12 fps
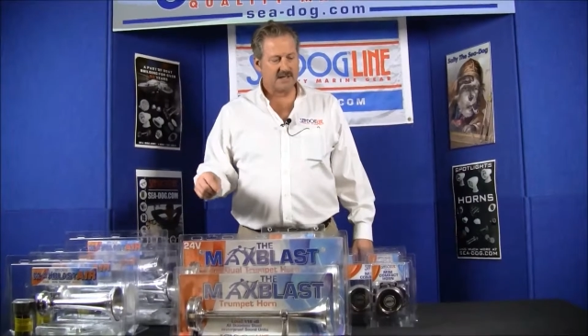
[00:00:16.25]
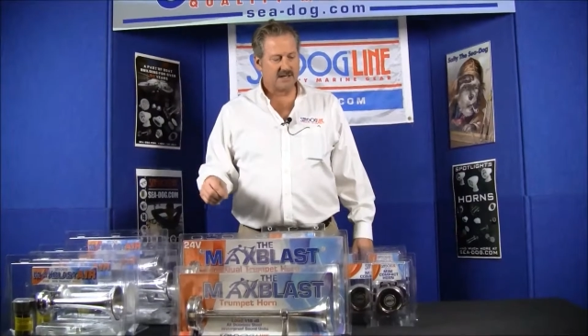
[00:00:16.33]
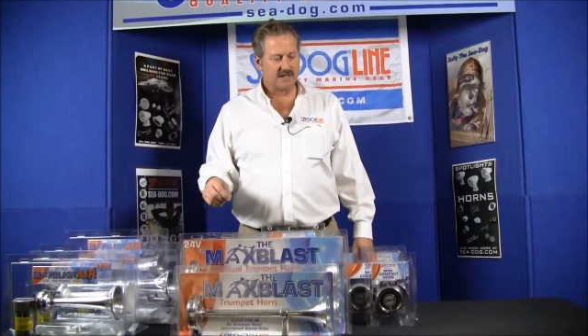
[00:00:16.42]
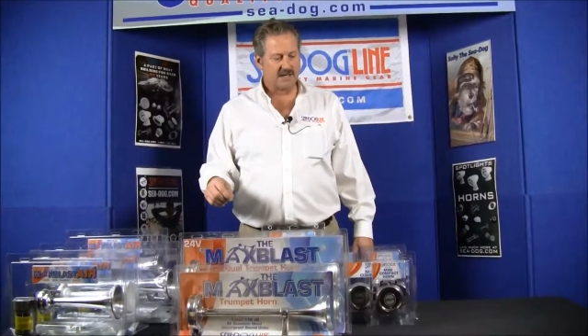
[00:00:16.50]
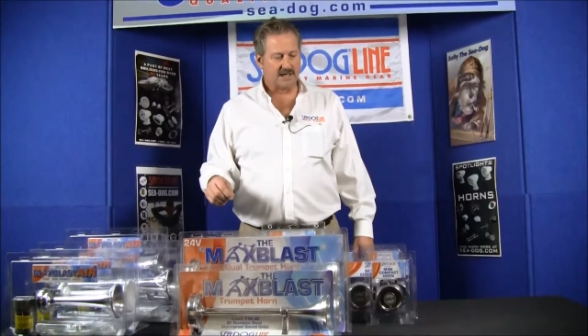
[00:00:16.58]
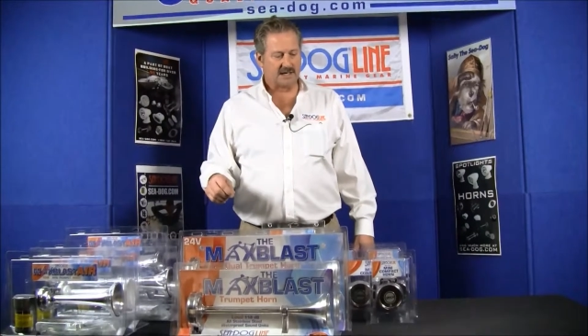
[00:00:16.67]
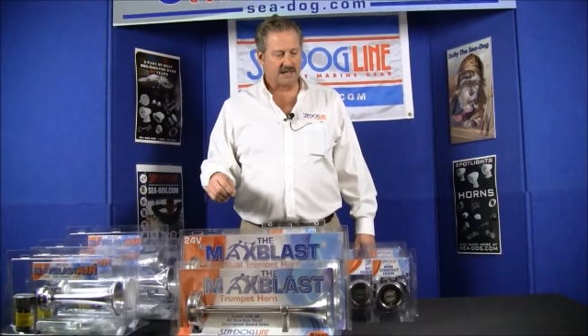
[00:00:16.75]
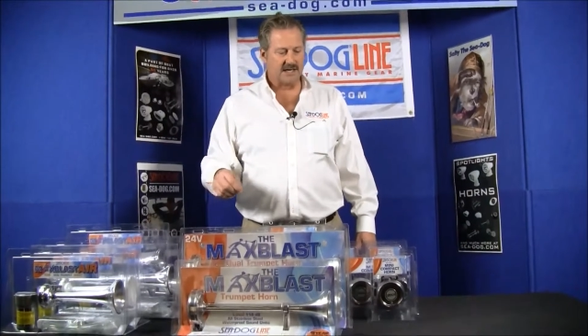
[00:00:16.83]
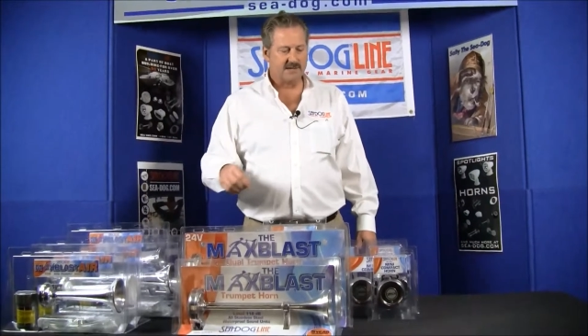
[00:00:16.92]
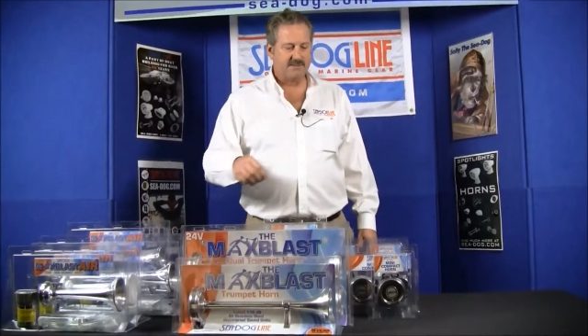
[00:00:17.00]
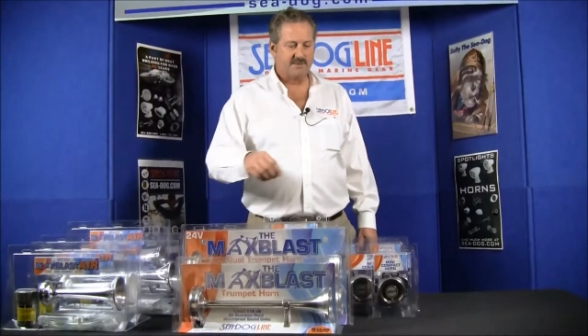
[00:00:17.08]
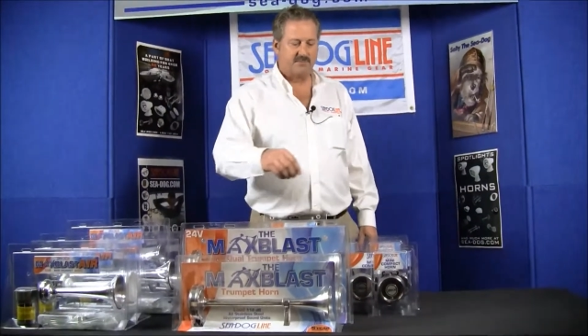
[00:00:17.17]
can
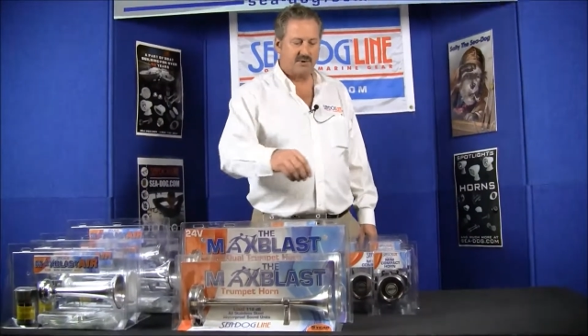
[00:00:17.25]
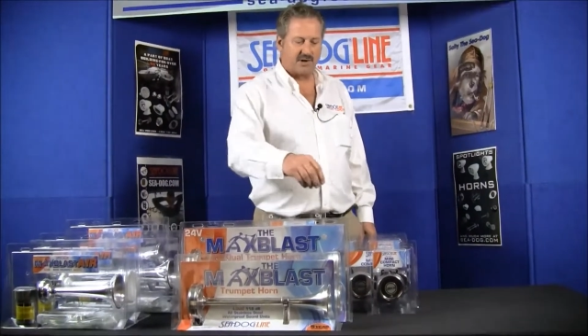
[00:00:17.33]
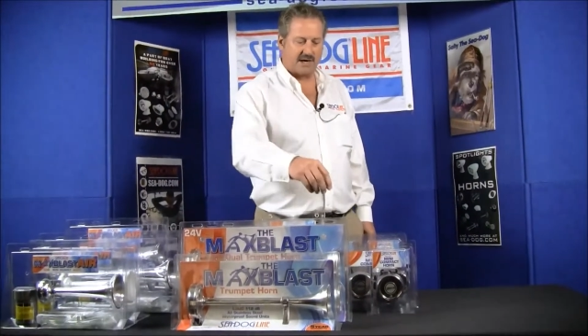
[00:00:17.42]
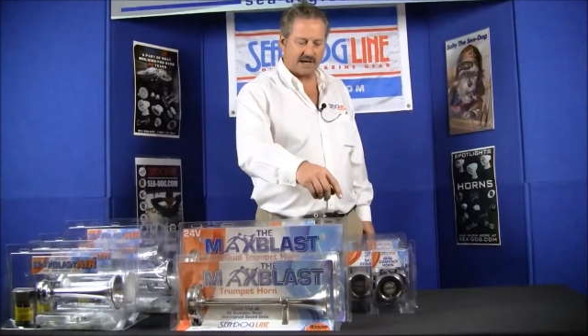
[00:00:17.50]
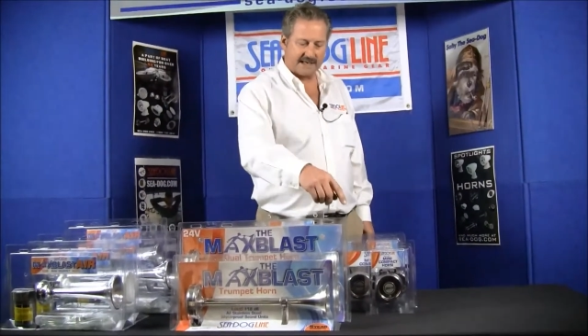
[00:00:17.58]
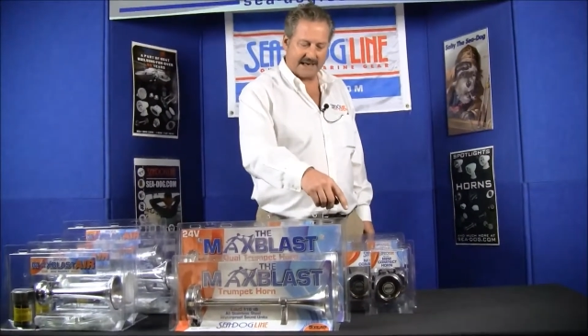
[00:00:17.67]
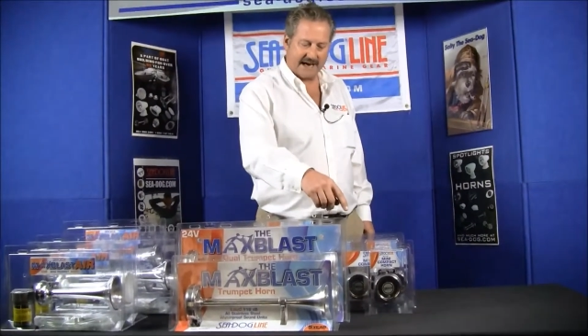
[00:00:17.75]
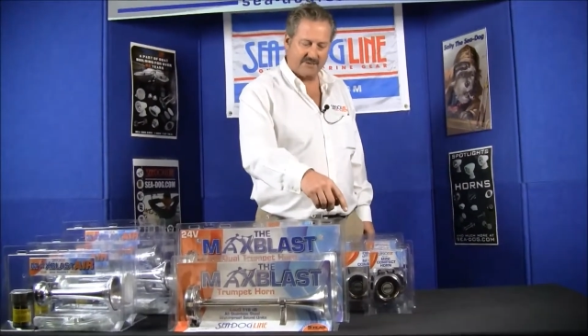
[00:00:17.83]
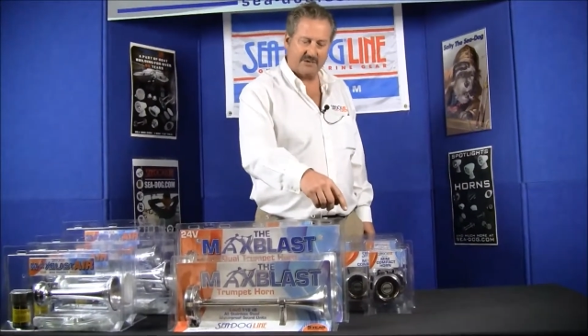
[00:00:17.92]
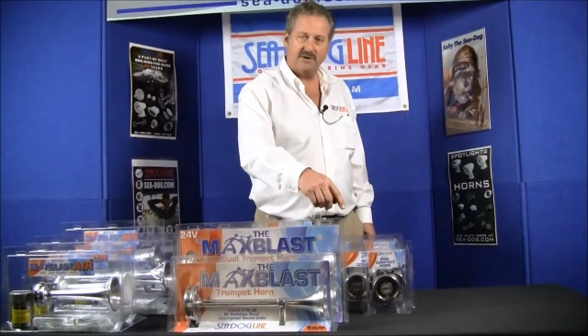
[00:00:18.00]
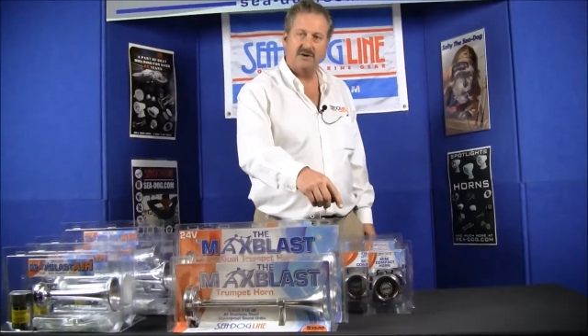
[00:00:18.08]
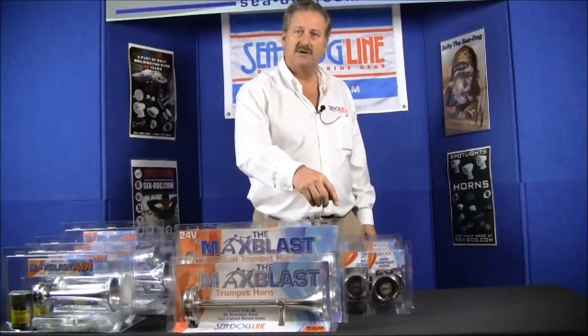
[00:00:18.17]
either be put on a
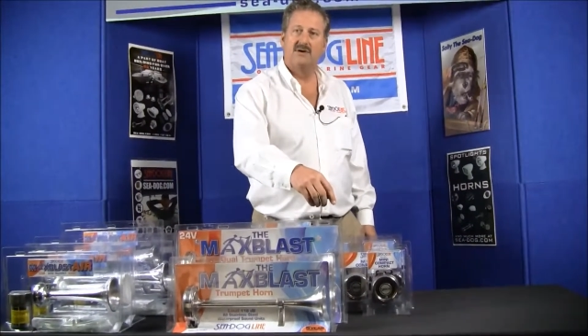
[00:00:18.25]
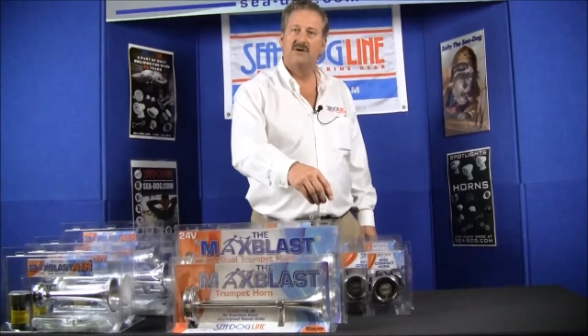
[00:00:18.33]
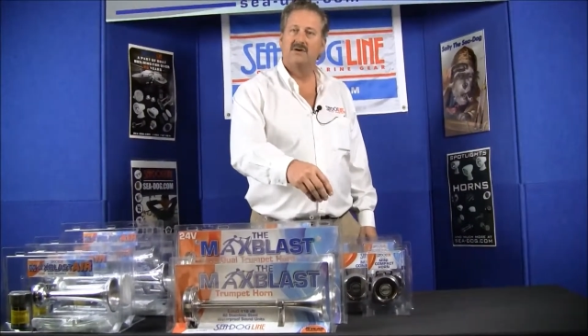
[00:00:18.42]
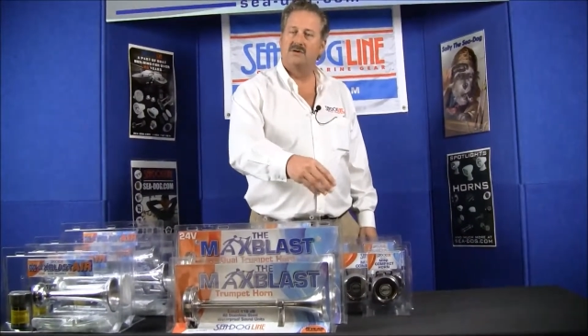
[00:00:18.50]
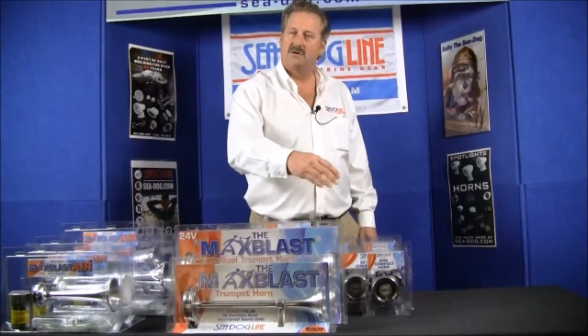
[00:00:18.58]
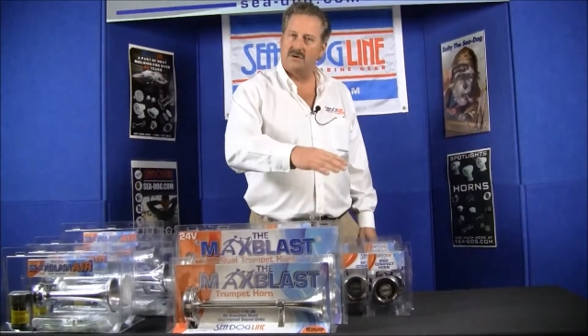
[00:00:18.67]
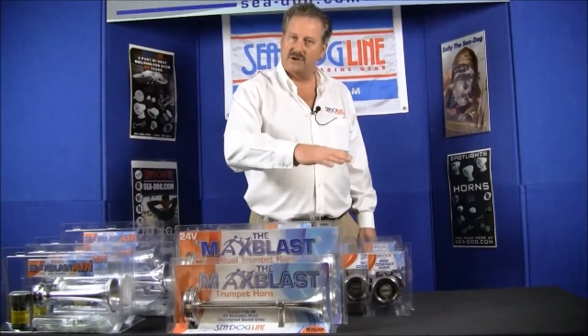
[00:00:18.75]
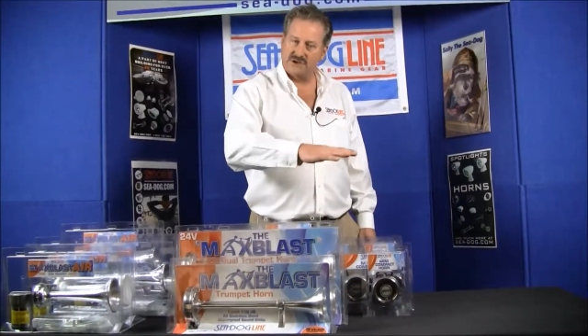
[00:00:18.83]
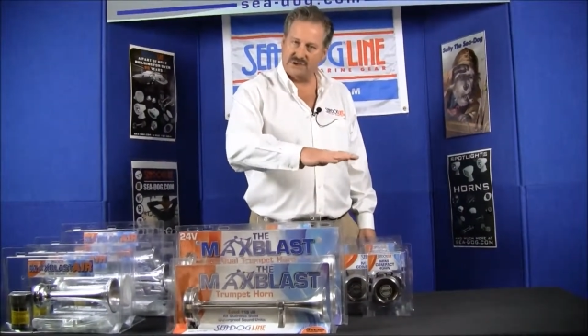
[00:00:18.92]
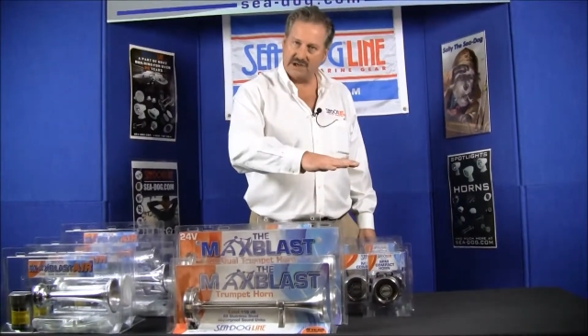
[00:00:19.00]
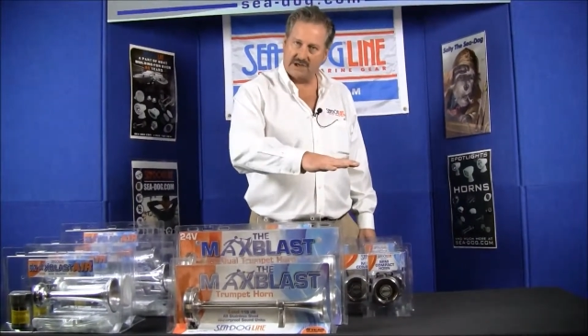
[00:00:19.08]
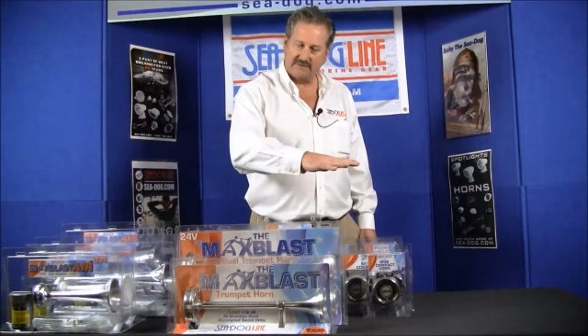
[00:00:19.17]
counter or a
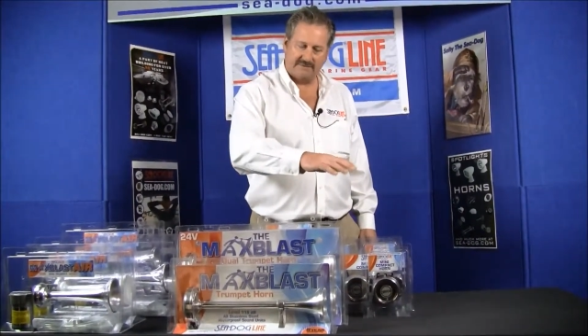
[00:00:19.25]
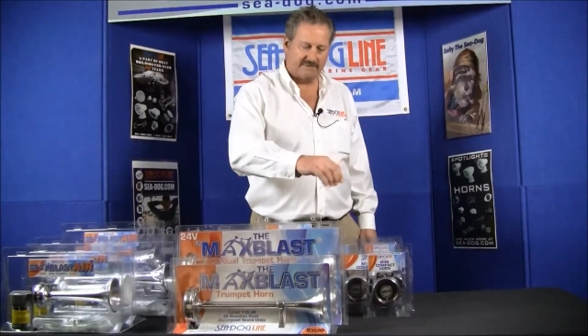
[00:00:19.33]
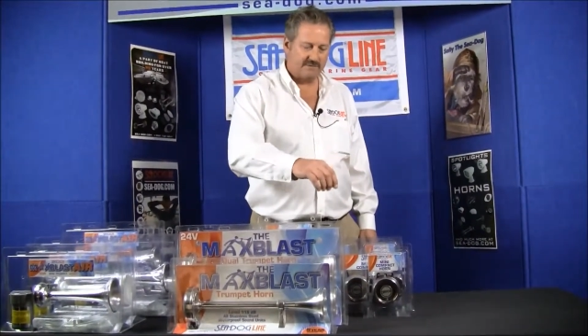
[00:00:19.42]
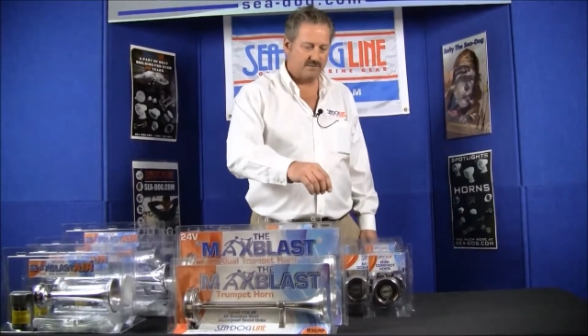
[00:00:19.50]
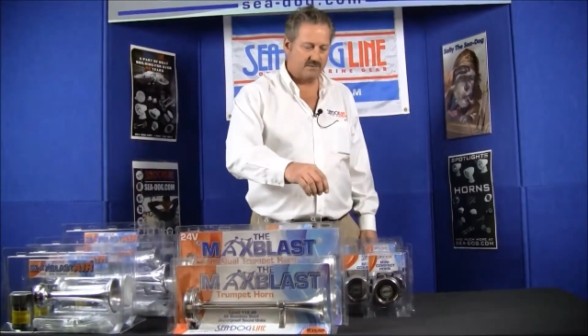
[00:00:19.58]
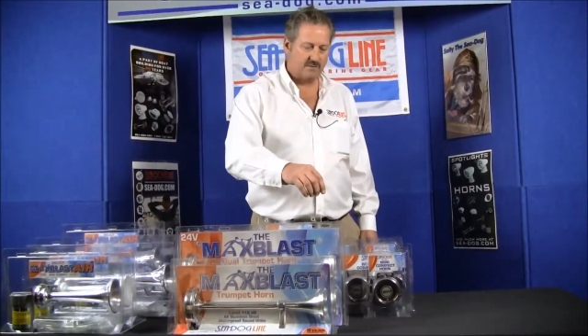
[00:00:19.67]
shelf,